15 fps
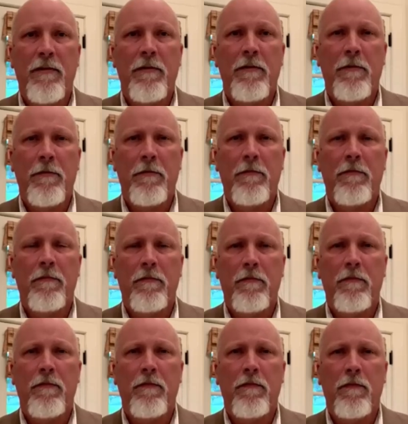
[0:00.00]

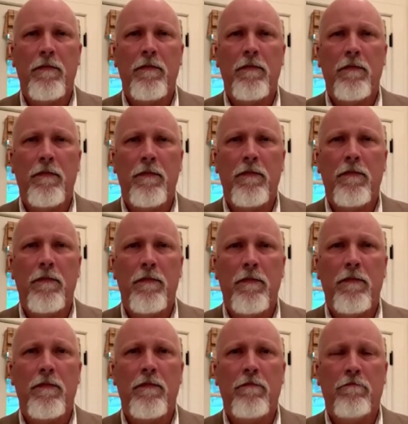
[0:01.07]

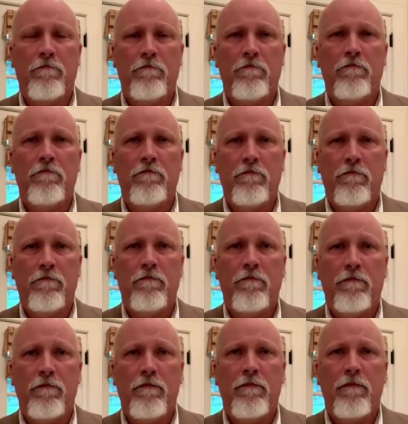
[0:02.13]

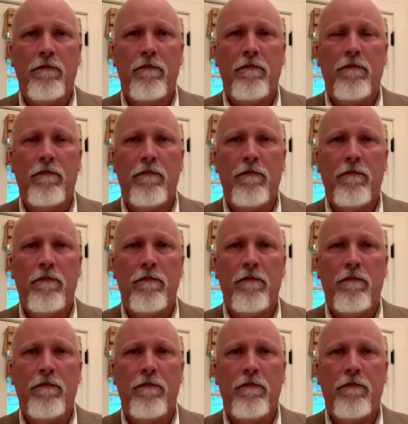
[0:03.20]
This person isn't speaking.